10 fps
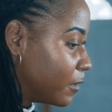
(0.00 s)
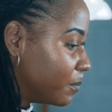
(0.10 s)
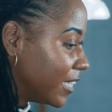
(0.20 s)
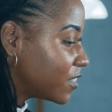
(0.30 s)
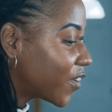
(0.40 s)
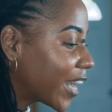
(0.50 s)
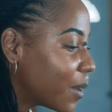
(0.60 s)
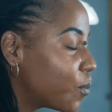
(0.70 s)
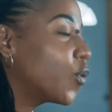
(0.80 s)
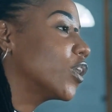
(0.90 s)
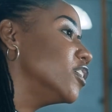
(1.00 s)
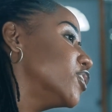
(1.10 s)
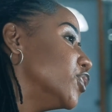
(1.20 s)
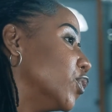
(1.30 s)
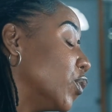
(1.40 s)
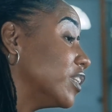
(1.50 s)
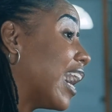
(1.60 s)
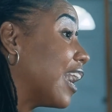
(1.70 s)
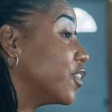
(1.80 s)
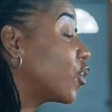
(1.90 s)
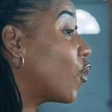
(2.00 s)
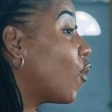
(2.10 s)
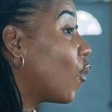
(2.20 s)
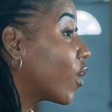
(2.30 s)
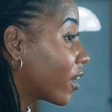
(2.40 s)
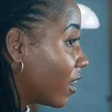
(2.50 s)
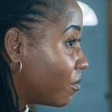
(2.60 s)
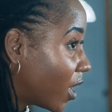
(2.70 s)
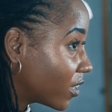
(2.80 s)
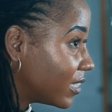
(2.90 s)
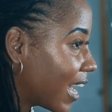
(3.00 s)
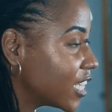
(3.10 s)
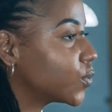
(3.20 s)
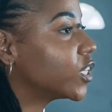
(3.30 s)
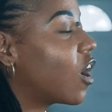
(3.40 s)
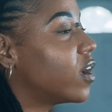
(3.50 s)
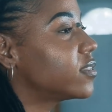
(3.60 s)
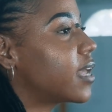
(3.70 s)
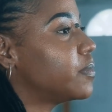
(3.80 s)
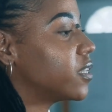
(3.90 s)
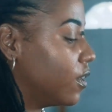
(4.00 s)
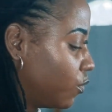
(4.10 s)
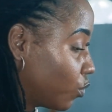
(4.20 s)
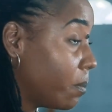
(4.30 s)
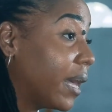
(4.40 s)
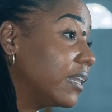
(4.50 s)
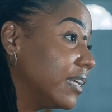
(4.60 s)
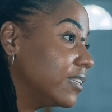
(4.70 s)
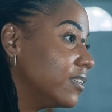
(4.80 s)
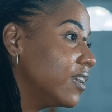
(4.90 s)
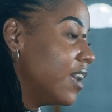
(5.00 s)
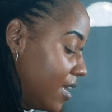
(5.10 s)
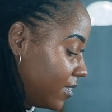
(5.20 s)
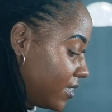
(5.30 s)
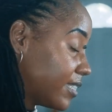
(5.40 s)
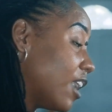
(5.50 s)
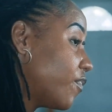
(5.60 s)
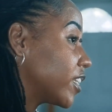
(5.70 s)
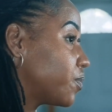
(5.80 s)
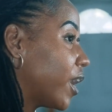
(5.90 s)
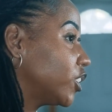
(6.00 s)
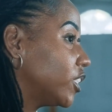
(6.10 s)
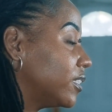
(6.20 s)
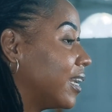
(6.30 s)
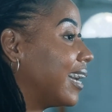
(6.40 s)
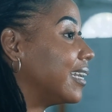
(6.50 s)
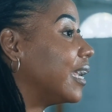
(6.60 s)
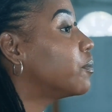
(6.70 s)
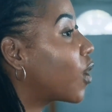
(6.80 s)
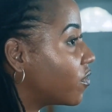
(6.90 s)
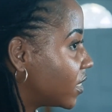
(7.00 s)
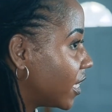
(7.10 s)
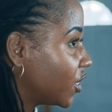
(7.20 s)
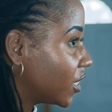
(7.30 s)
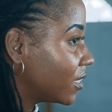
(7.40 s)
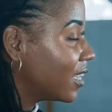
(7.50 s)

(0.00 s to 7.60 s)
It is very important to note that at the core of modern dance were the concepts of rebellion, self-expression, and improvisation.